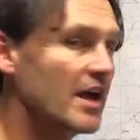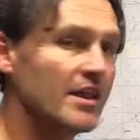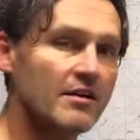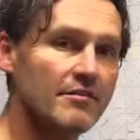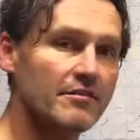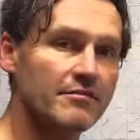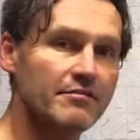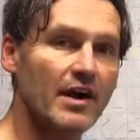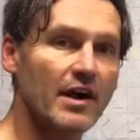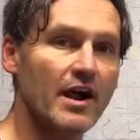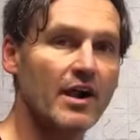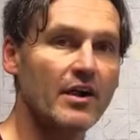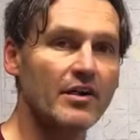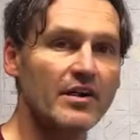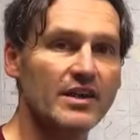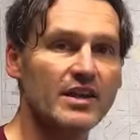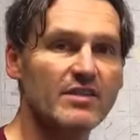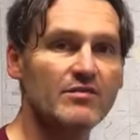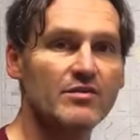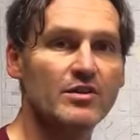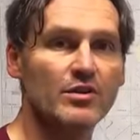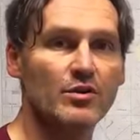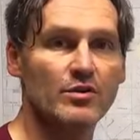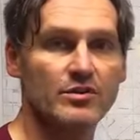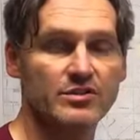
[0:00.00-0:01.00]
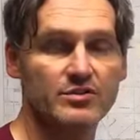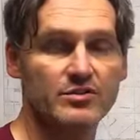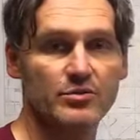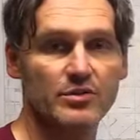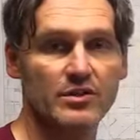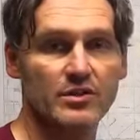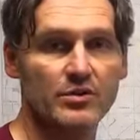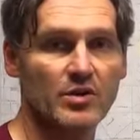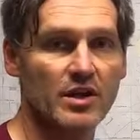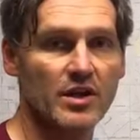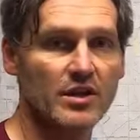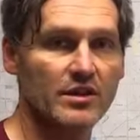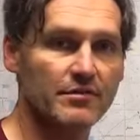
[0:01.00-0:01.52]
that fire, even though it's
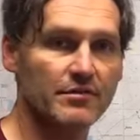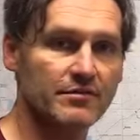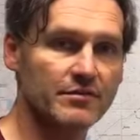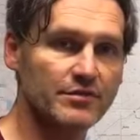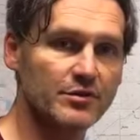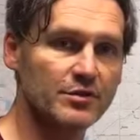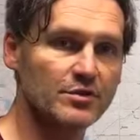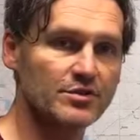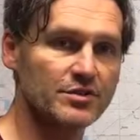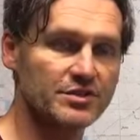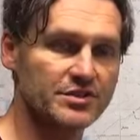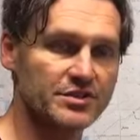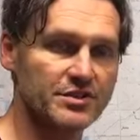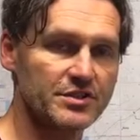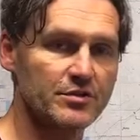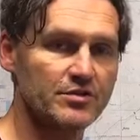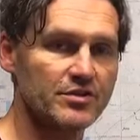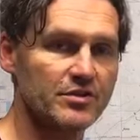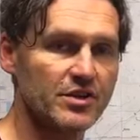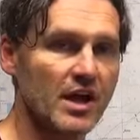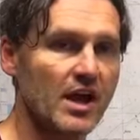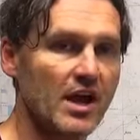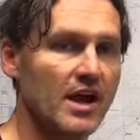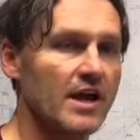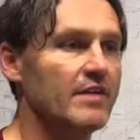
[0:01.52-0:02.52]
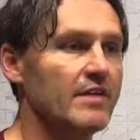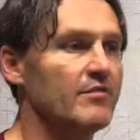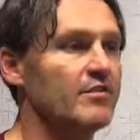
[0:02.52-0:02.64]
really wet, the fuels are so dry,